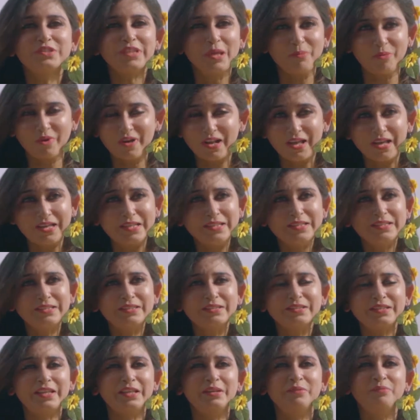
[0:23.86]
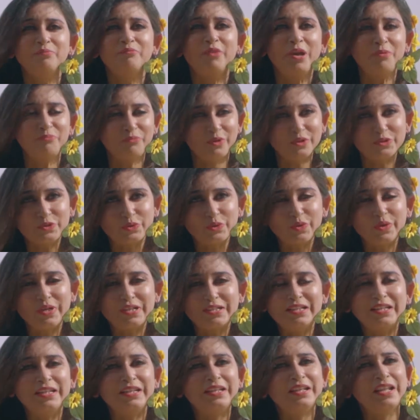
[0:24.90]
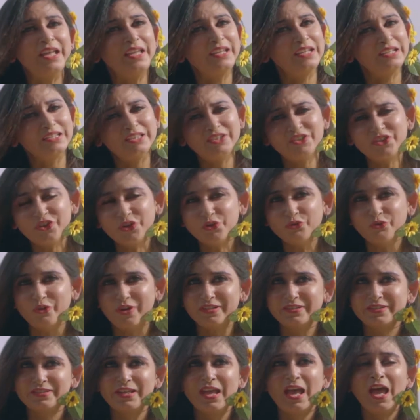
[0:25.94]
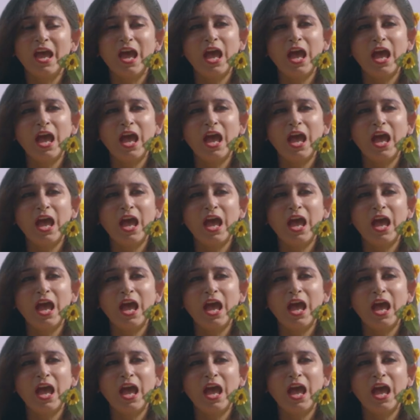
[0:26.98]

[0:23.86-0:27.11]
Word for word: summarize in my personality like a three words.